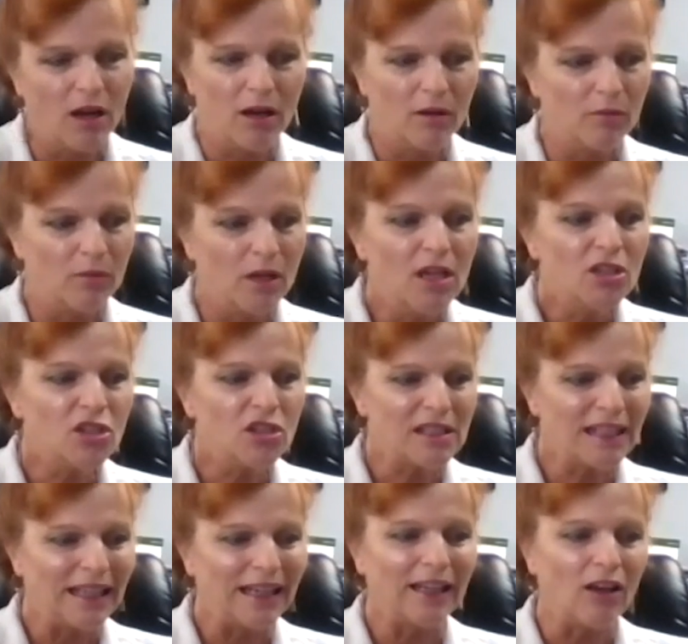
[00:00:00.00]
um, just
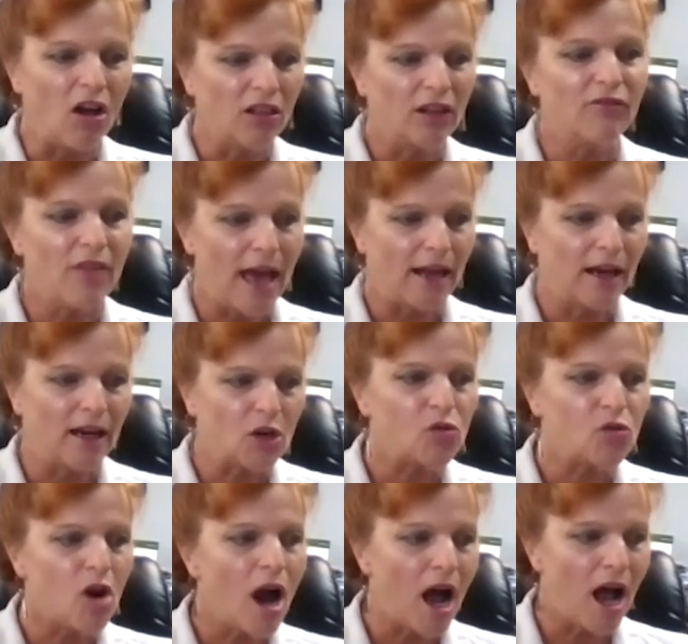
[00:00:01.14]
getting all of that
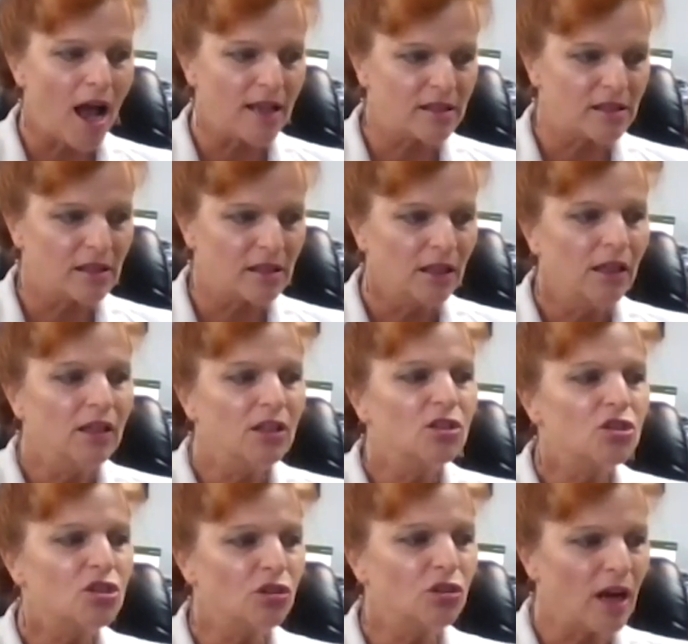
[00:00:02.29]
across
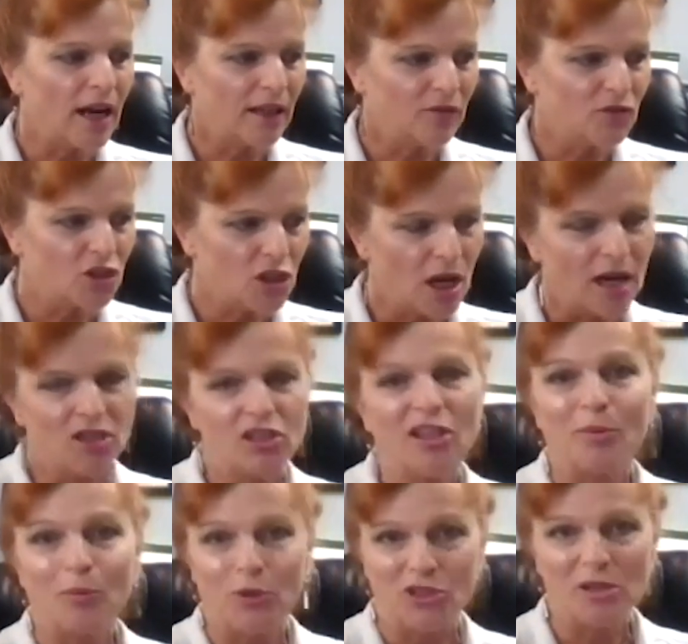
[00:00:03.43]
to kind of change their
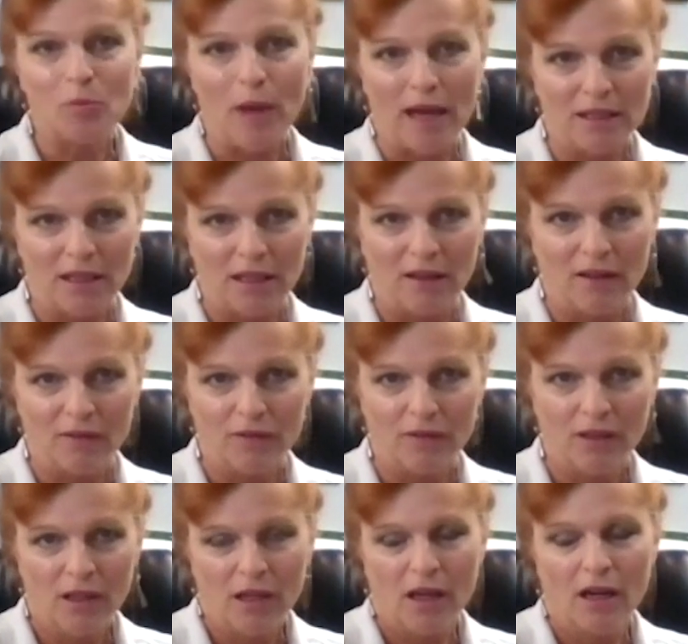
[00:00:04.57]
perspective
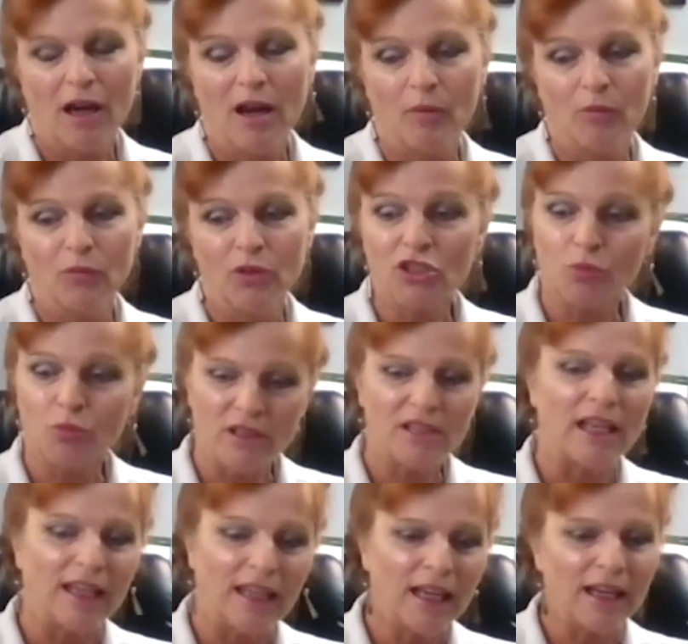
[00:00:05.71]
um, which once
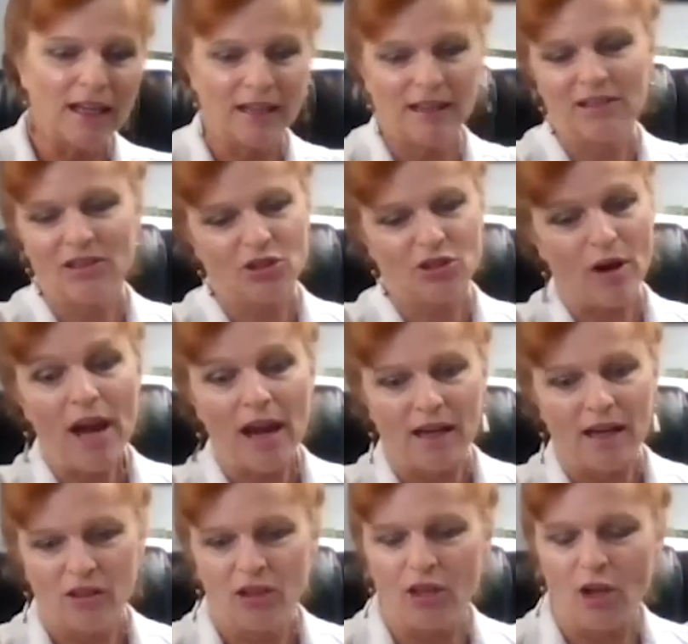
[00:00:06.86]
they get it, it's
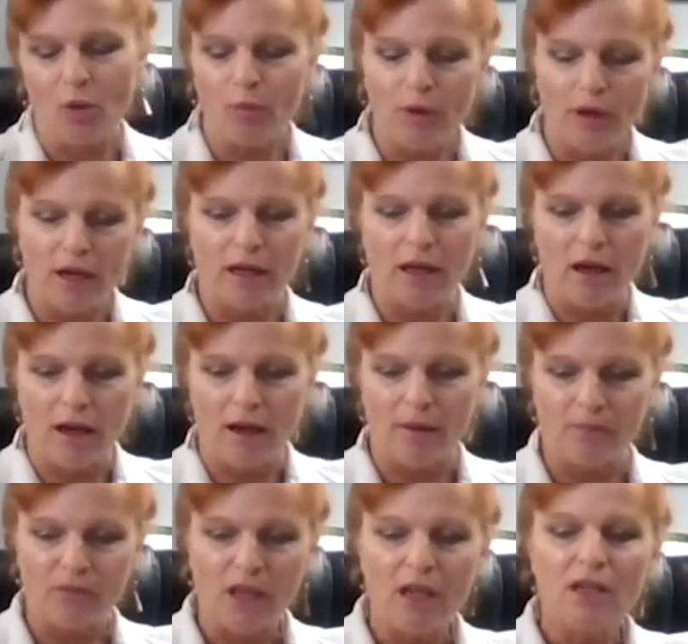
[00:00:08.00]
great, you know, but
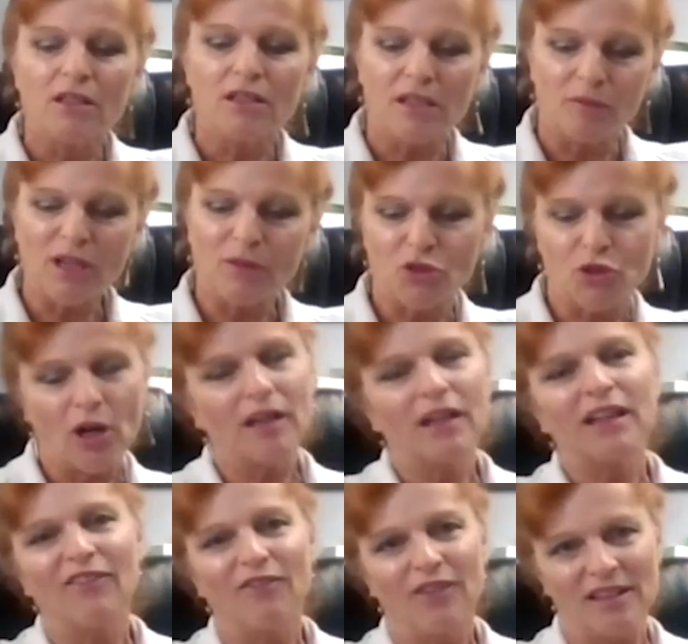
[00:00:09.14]
um, sometimes trying to
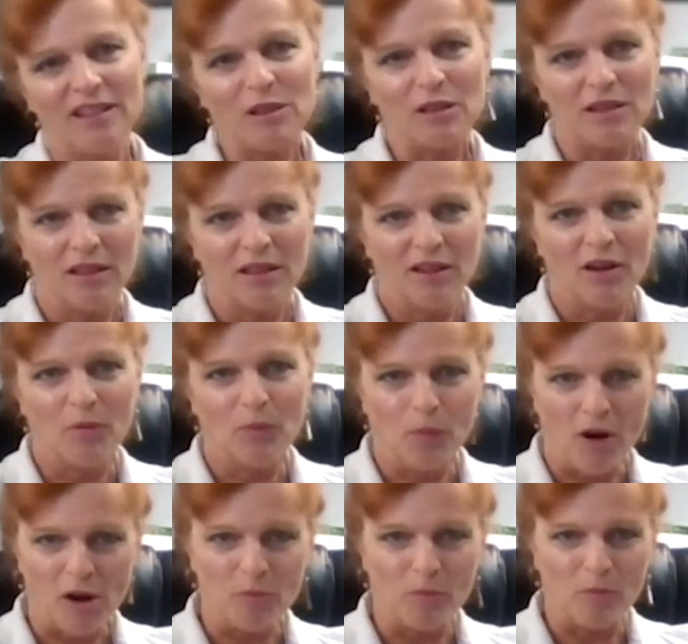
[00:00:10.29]
convince
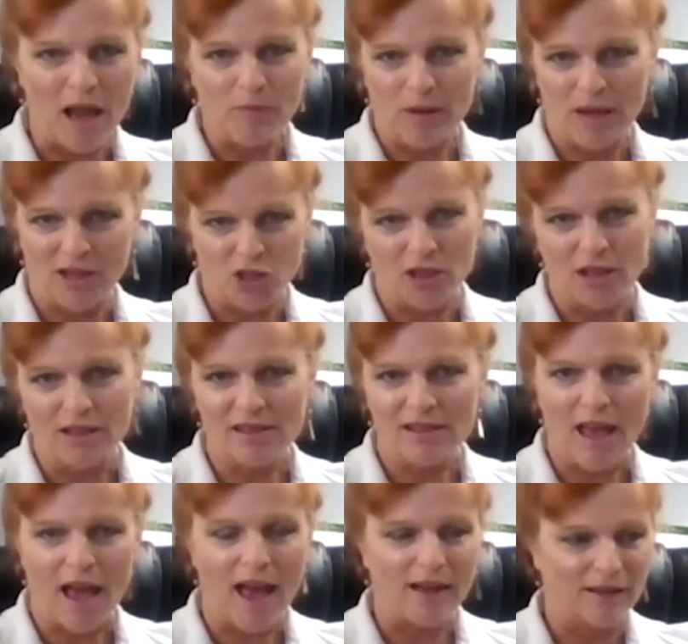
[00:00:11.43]
our, my patients
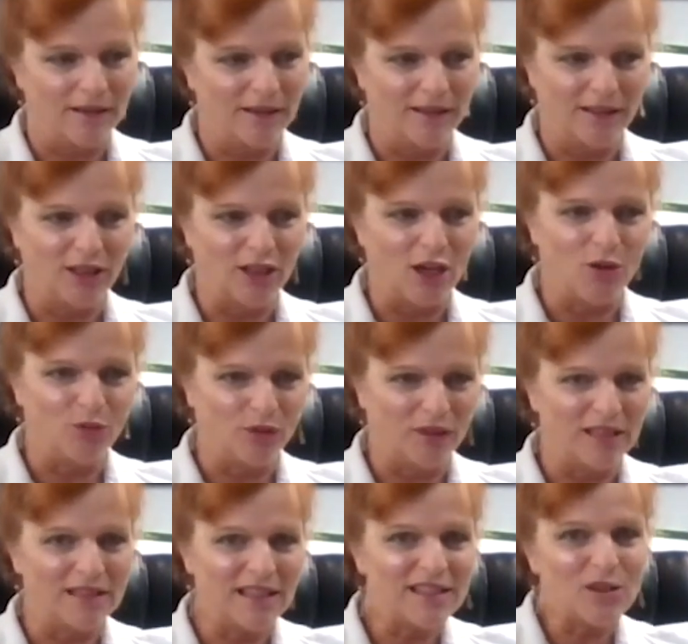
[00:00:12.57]
that, you know,
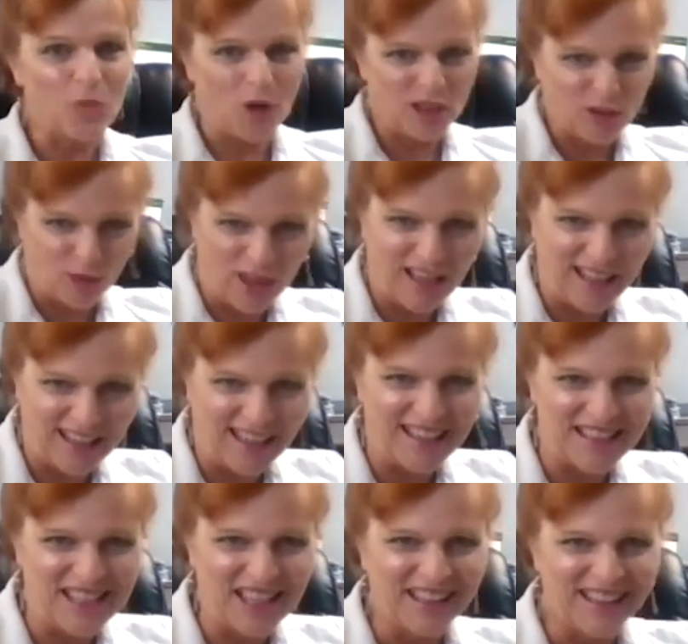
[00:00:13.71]
this isn't what you think it is